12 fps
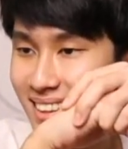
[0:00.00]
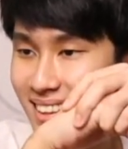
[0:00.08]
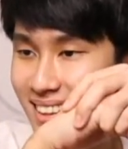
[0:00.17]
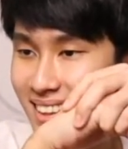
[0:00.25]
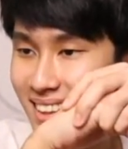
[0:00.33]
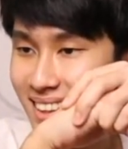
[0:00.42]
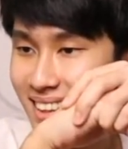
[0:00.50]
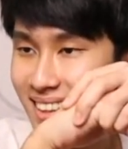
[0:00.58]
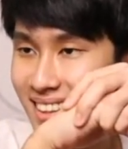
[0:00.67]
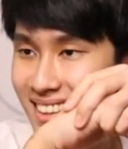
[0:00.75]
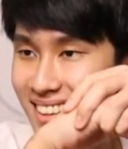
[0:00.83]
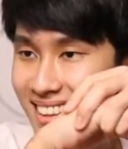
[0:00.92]
Yeah.
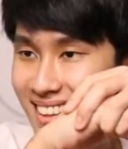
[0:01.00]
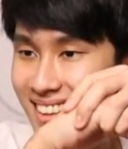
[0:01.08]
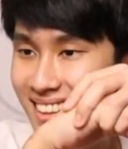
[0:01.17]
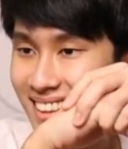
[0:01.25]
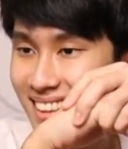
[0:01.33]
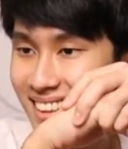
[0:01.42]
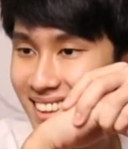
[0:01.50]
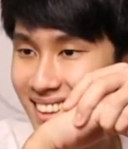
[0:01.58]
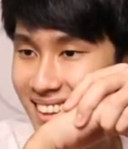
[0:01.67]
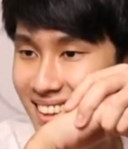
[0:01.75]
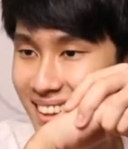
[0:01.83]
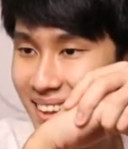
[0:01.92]

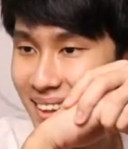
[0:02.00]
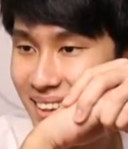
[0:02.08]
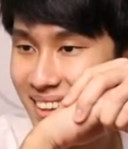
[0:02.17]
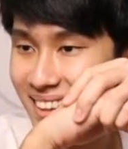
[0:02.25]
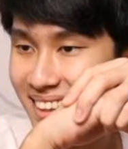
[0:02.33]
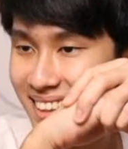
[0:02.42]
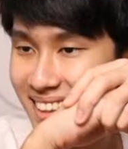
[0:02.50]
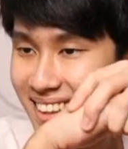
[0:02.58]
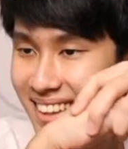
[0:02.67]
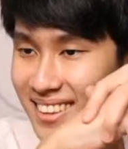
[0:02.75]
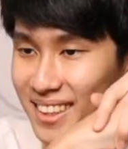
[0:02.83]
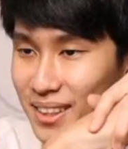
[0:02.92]

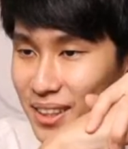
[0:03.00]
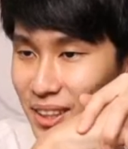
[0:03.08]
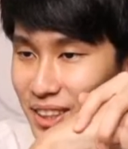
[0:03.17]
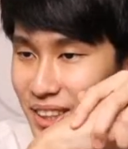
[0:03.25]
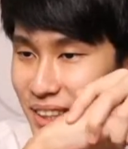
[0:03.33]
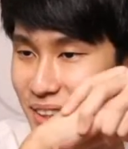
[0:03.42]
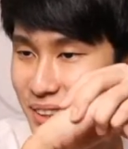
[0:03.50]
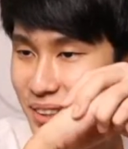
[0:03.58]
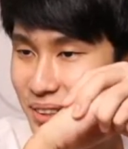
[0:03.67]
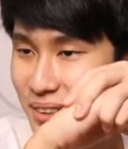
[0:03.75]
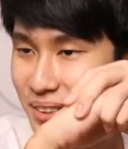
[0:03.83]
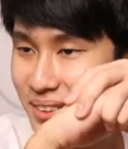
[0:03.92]
I see Gosha
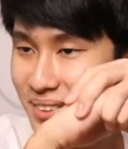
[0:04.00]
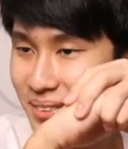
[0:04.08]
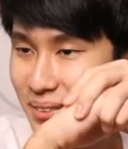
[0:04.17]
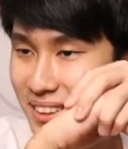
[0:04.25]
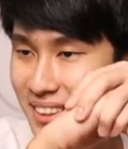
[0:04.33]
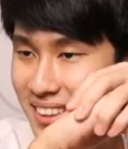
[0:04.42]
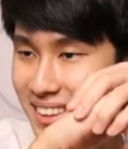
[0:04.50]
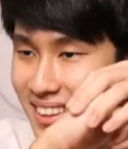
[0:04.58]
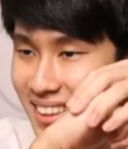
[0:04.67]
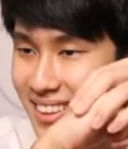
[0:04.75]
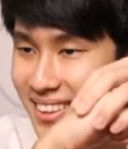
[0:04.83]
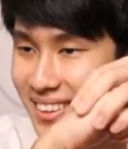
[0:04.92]
also went in.
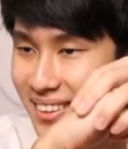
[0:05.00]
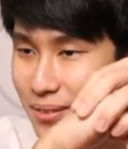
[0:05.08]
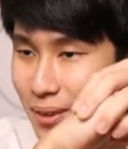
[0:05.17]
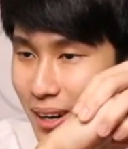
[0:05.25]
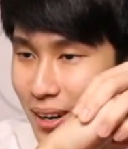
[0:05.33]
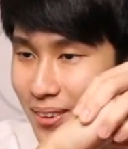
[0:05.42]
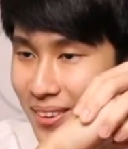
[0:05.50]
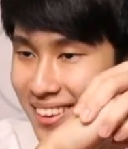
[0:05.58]
Wow.